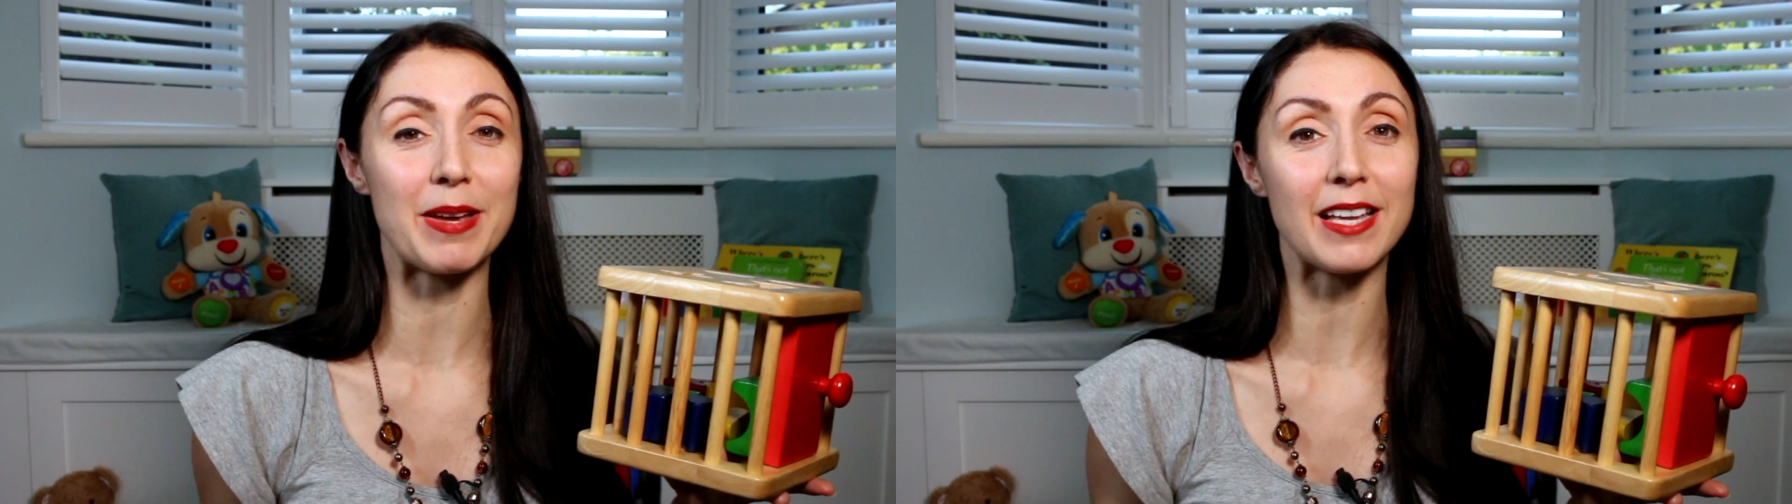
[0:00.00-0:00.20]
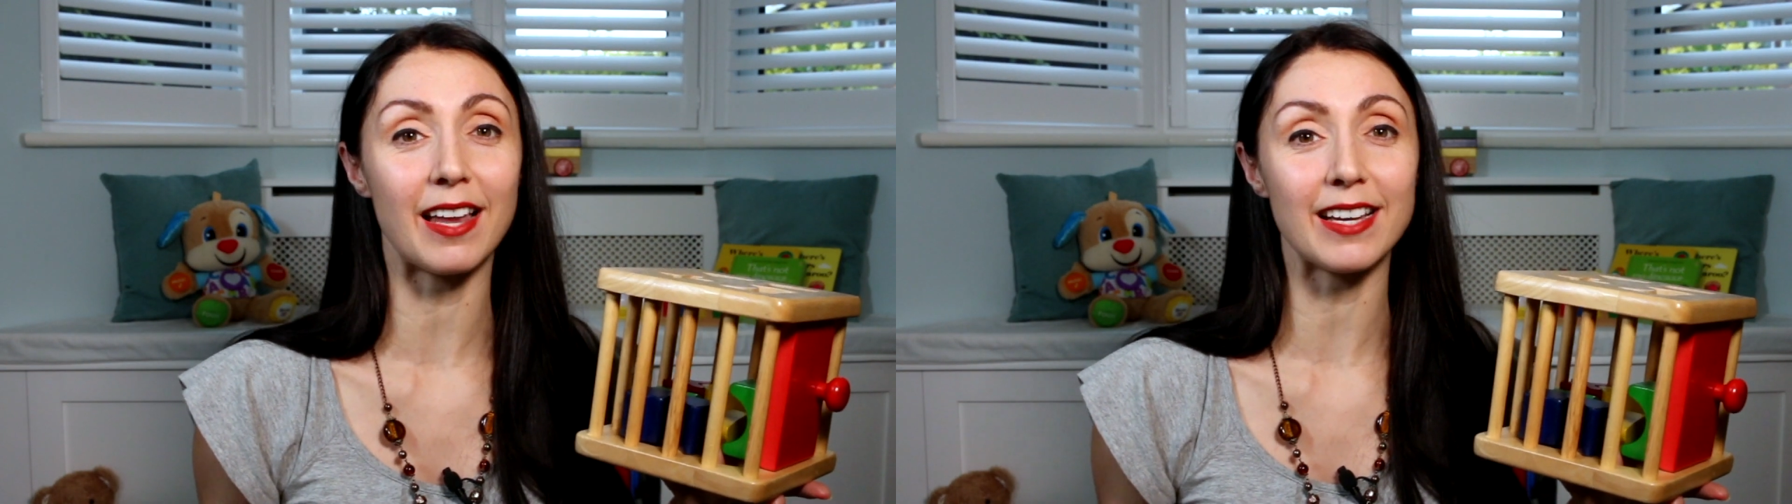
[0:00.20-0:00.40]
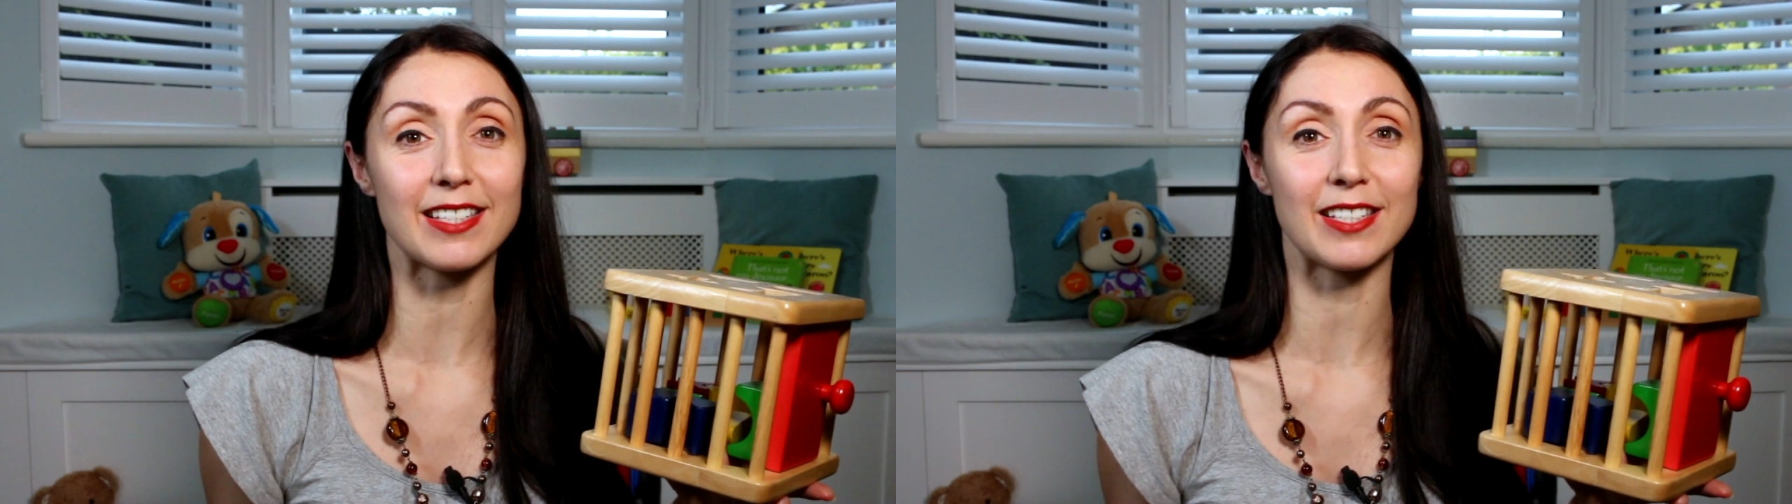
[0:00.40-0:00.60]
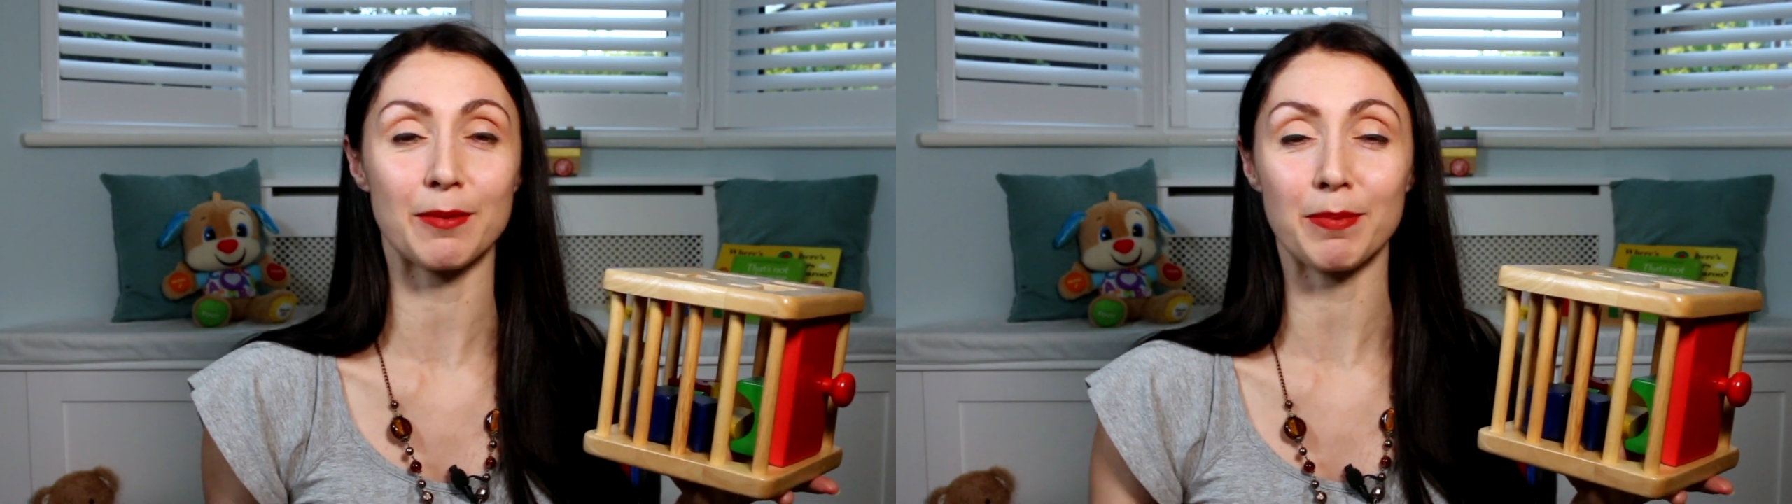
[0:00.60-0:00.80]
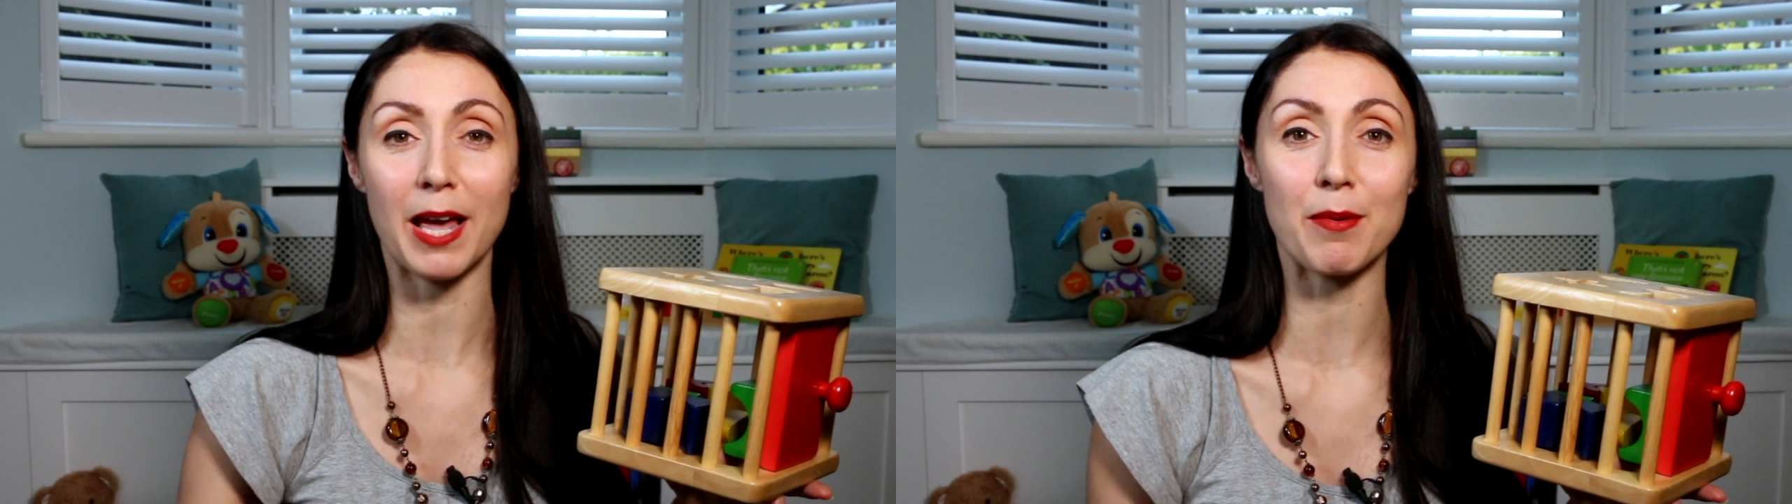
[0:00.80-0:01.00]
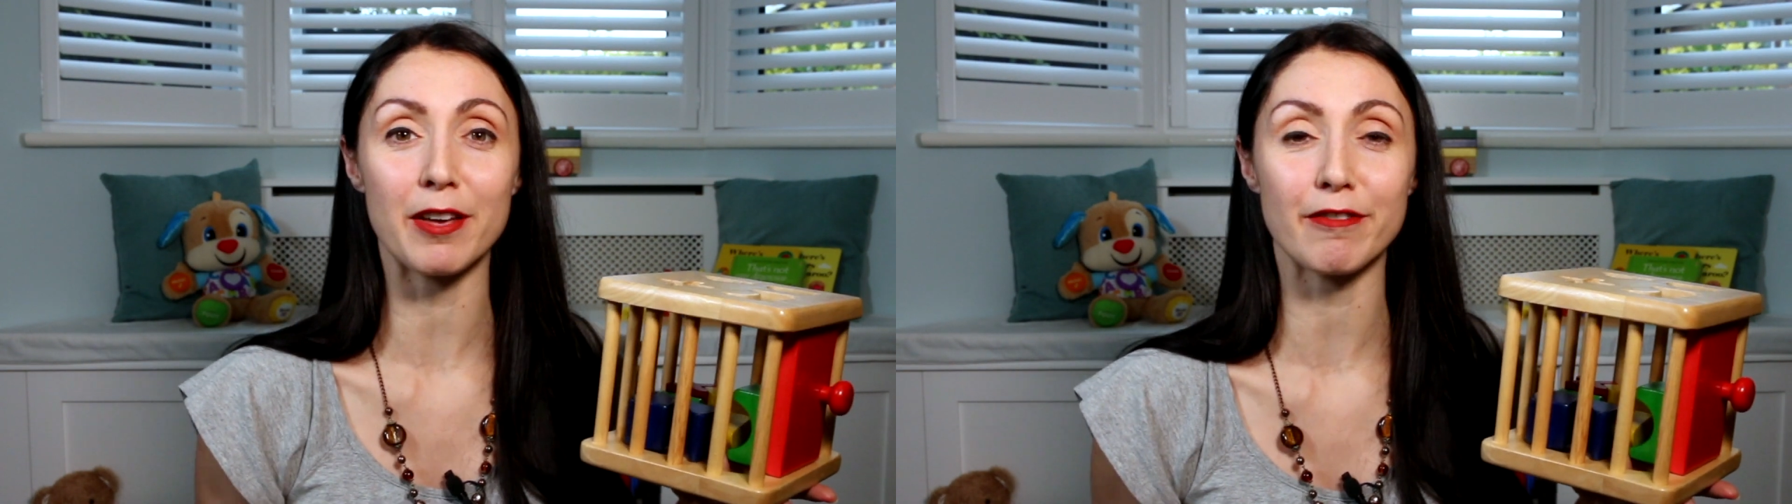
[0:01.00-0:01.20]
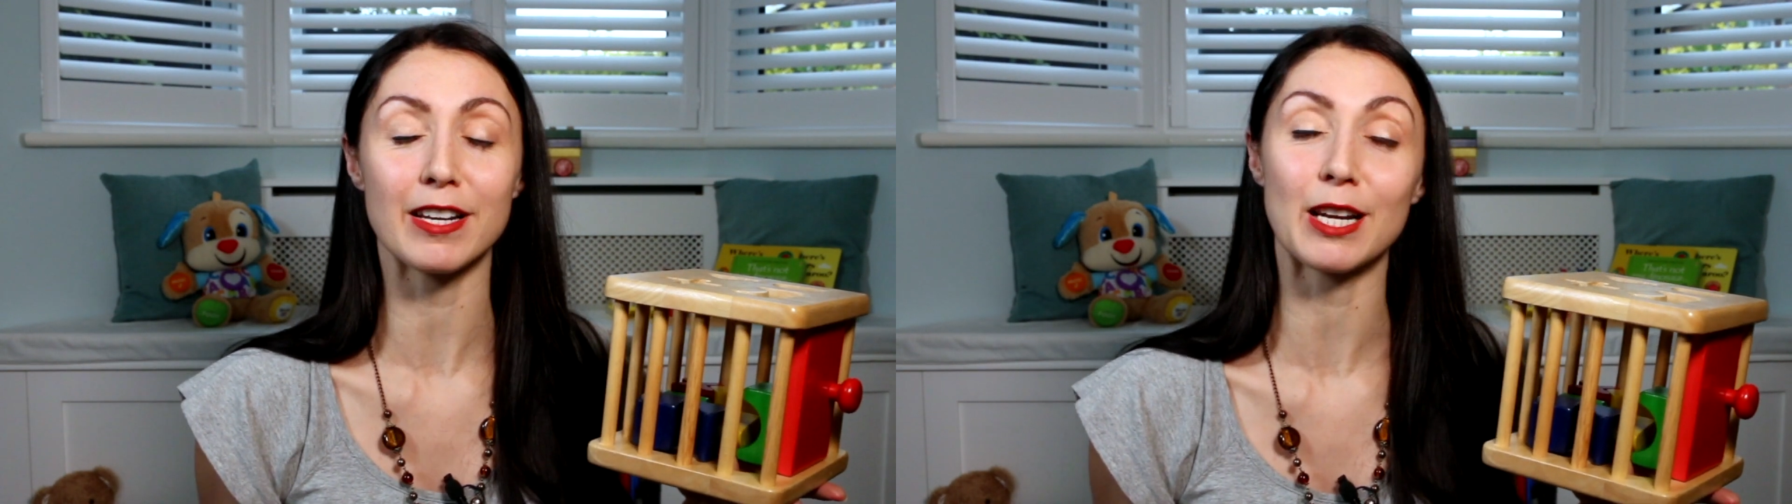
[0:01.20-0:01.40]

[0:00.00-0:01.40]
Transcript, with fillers: He likes to play with it for a